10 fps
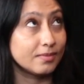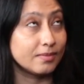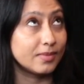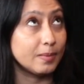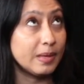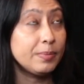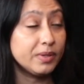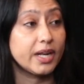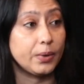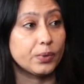the people
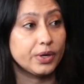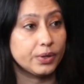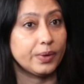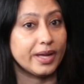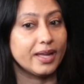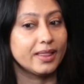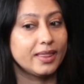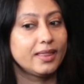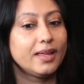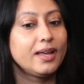that I work with,
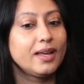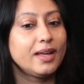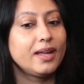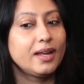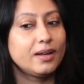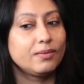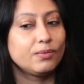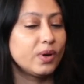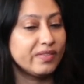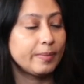
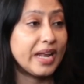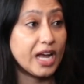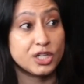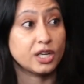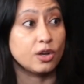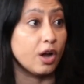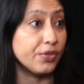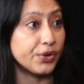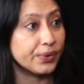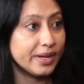one of them had actually gone
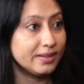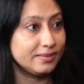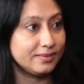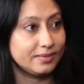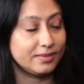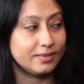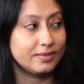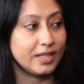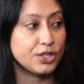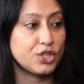through it.
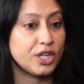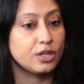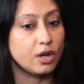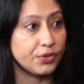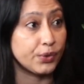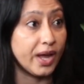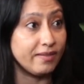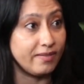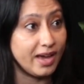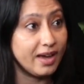Like she had gone through
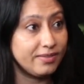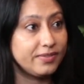IVF.